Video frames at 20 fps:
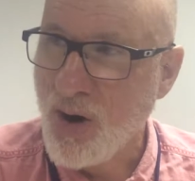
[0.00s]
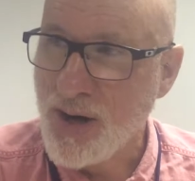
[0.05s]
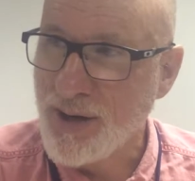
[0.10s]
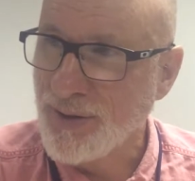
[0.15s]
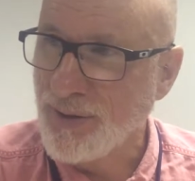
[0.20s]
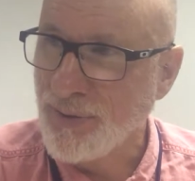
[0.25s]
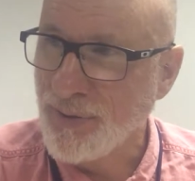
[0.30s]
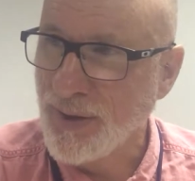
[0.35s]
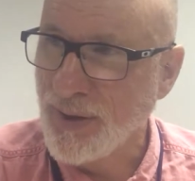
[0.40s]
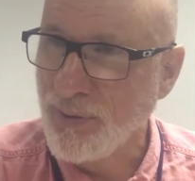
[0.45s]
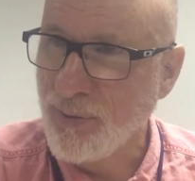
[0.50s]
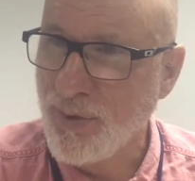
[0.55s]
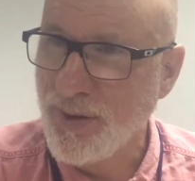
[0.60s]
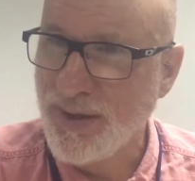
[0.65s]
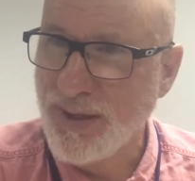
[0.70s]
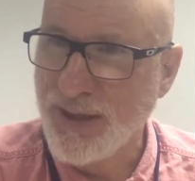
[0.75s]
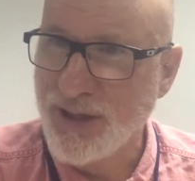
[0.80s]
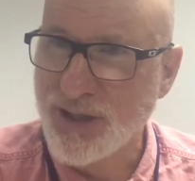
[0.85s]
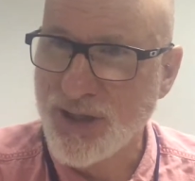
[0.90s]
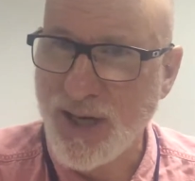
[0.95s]
arguing
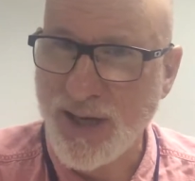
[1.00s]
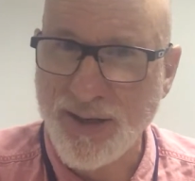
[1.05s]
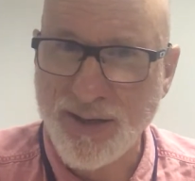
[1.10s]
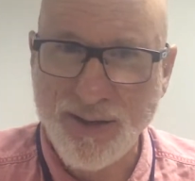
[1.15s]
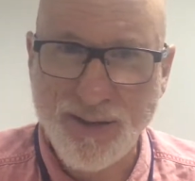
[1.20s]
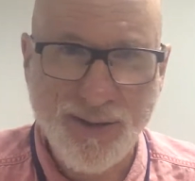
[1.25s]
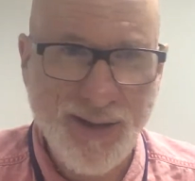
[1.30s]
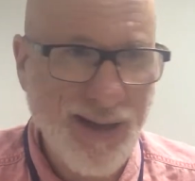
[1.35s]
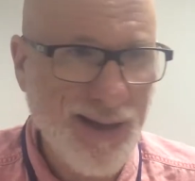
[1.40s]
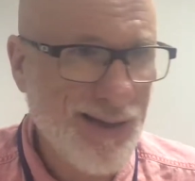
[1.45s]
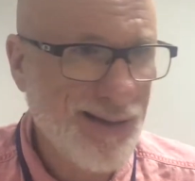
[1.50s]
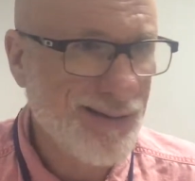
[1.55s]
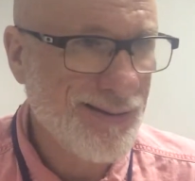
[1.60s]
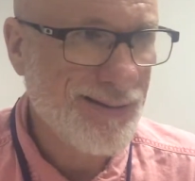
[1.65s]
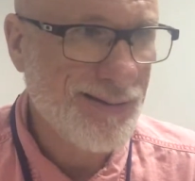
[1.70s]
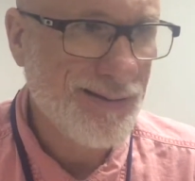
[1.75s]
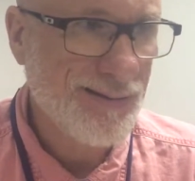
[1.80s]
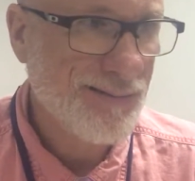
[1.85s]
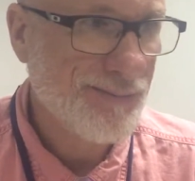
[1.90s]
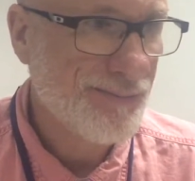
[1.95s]
with each other and
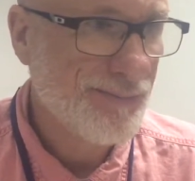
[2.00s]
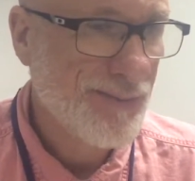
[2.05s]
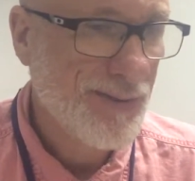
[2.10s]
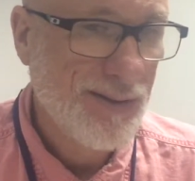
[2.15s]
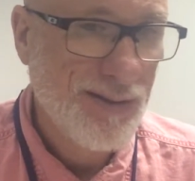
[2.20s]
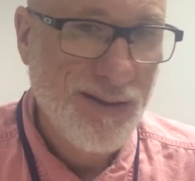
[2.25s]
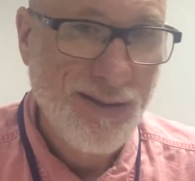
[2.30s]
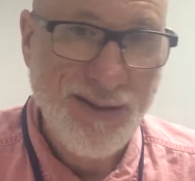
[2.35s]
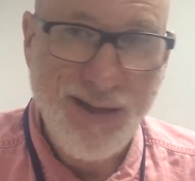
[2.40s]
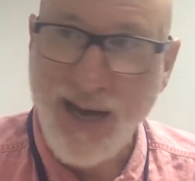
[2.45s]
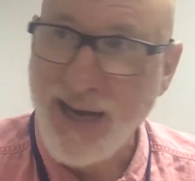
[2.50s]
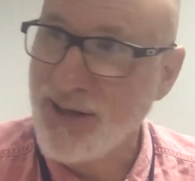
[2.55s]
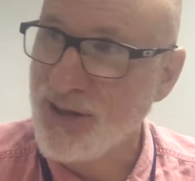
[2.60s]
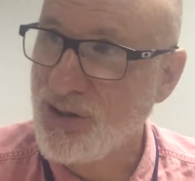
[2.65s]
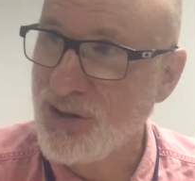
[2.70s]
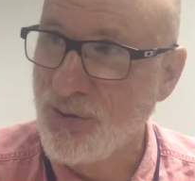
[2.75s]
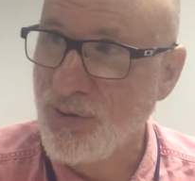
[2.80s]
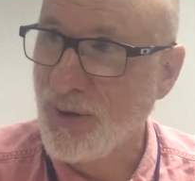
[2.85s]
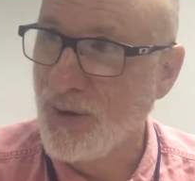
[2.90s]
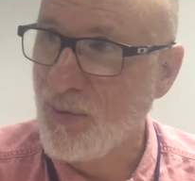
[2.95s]
not
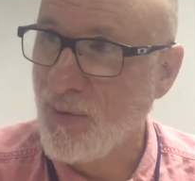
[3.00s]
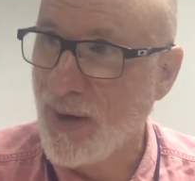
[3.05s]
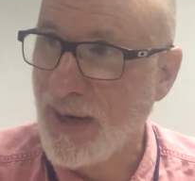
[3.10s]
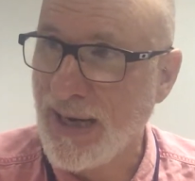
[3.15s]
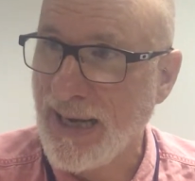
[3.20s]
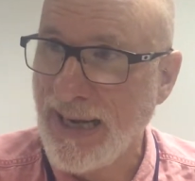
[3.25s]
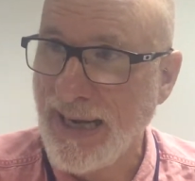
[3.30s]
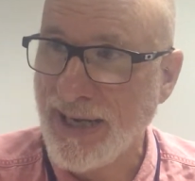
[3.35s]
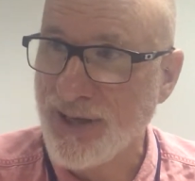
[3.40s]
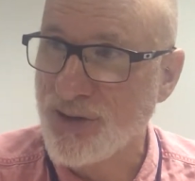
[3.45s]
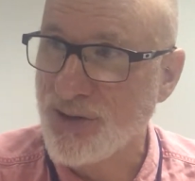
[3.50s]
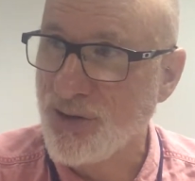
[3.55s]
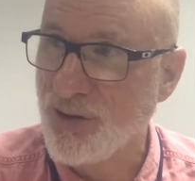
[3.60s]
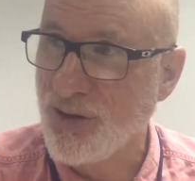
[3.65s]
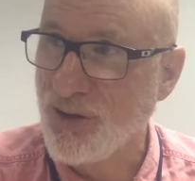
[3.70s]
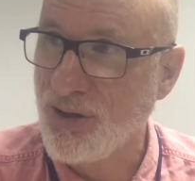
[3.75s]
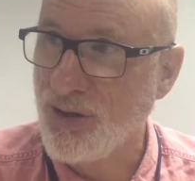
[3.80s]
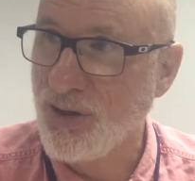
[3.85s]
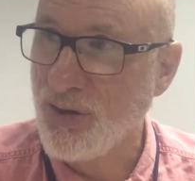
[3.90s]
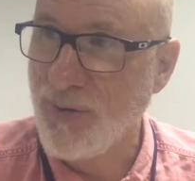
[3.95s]
doing what I asked you
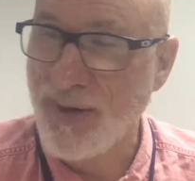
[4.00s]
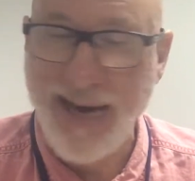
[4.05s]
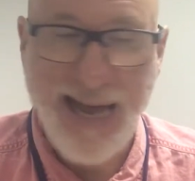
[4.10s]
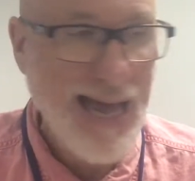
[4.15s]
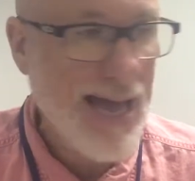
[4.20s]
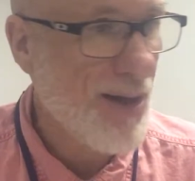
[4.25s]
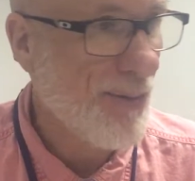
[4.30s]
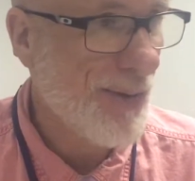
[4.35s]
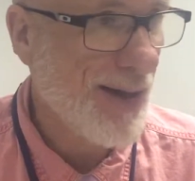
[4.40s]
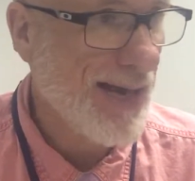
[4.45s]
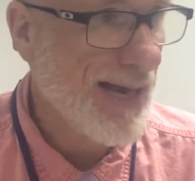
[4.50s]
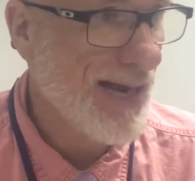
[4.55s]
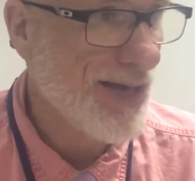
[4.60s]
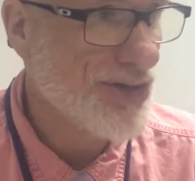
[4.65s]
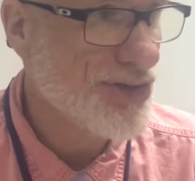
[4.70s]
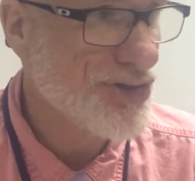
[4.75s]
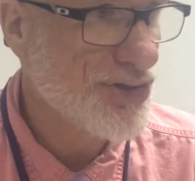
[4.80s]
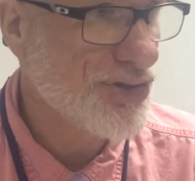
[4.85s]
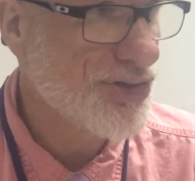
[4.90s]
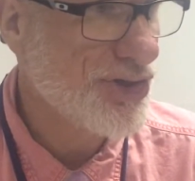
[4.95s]
to do and how I
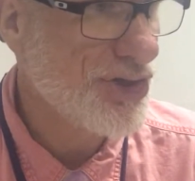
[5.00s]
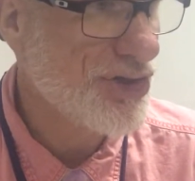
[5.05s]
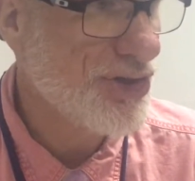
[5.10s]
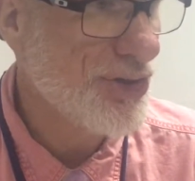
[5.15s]
asked you to